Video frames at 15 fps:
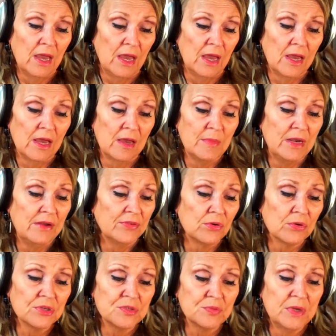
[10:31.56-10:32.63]
And of
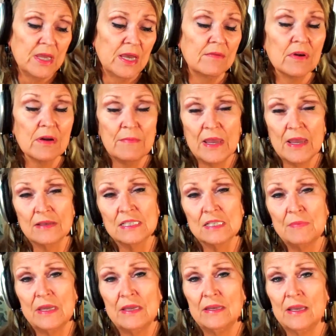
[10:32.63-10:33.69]
course, we have our mask
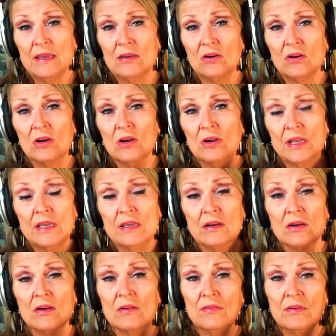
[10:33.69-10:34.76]
mandate card and
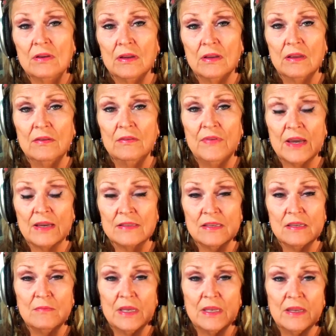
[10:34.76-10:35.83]
our
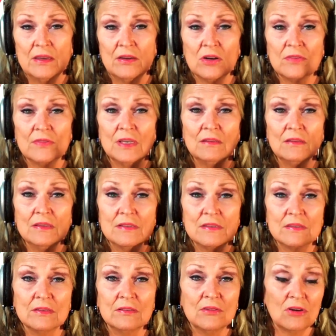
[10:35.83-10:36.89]
vaccine mandate card that lists
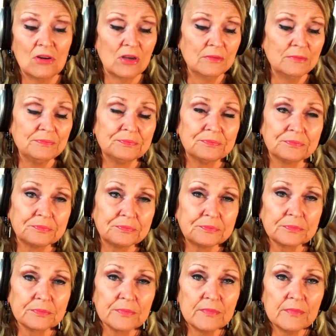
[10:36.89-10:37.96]
the law.
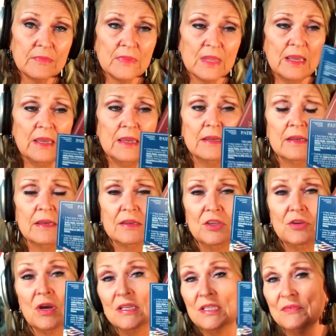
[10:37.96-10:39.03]
And you
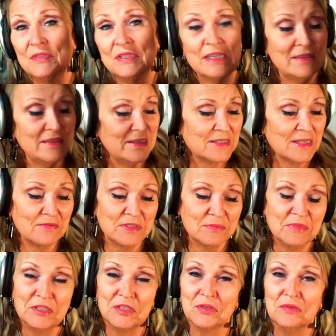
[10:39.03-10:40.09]
guys have seen these. I've
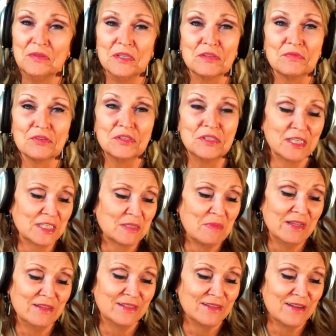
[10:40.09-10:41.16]
been doing this for 6
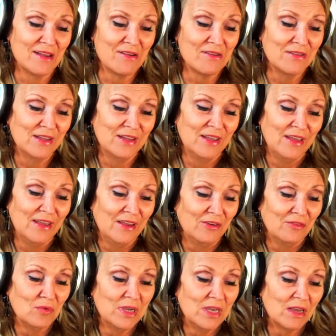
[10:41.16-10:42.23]
months now.
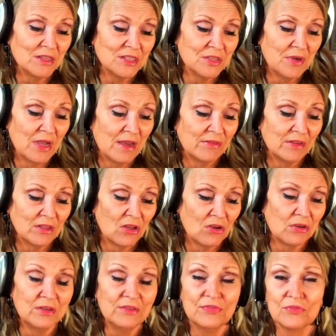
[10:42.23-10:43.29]
We also have a
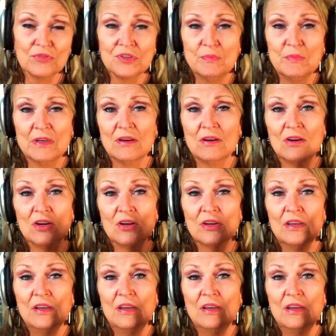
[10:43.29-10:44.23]
law enforcement card.